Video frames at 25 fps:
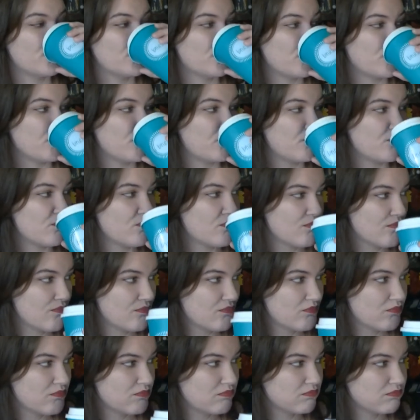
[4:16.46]

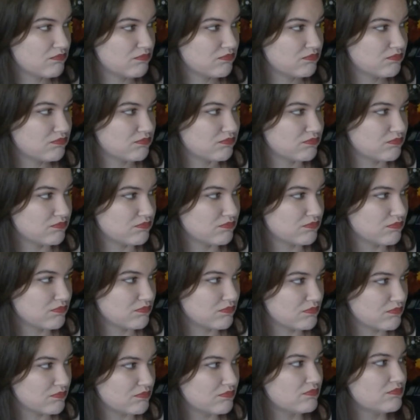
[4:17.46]

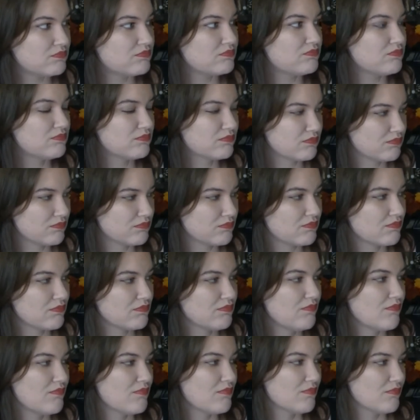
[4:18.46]

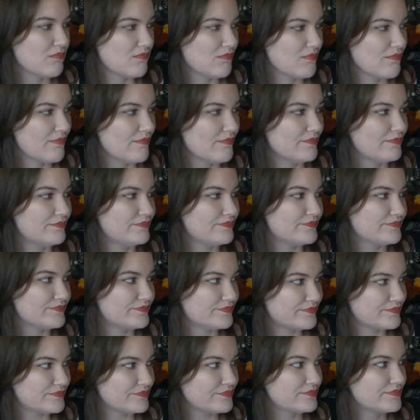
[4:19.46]

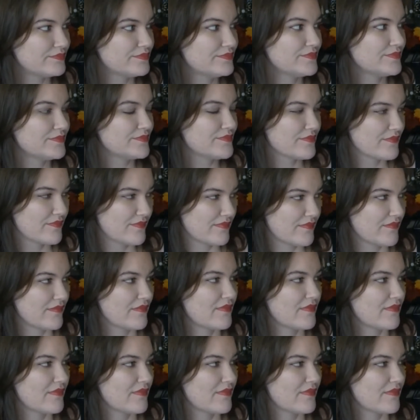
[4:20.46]
No words are spoken by the person on screen.